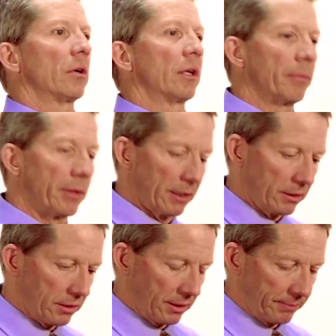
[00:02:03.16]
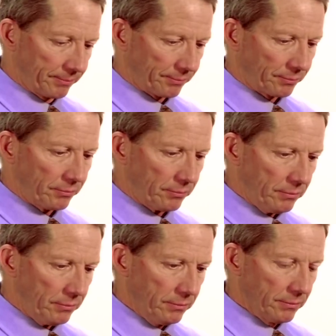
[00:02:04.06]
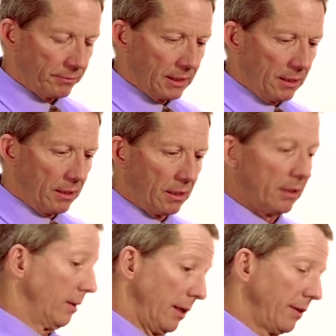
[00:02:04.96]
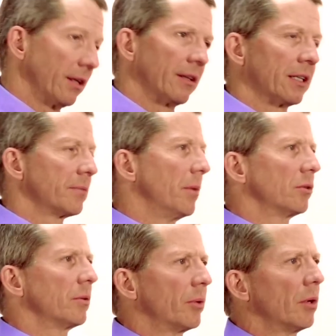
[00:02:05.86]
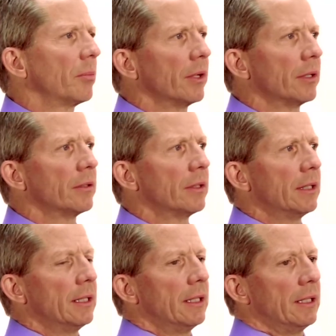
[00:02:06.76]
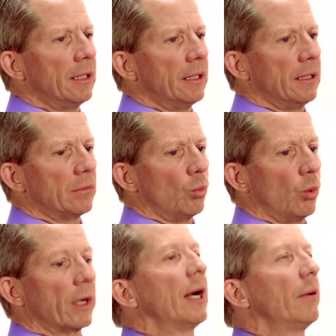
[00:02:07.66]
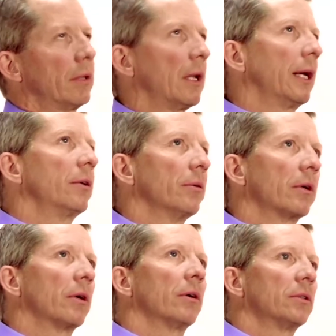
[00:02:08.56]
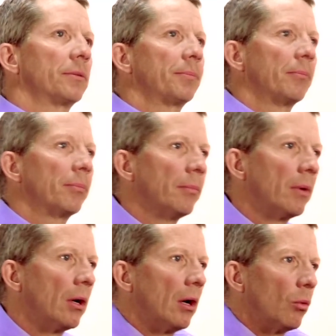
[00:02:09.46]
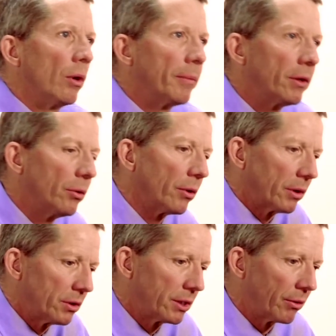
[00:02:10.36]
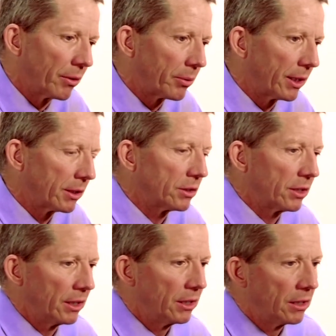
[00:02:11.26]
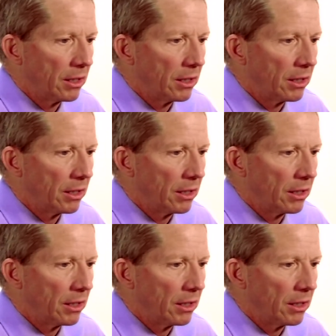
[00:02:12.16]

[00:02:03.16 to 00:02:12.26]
early in pregnancy. Uh, and I think that's most appropriate. What I would like to encourage uh, women who are considering pregnancy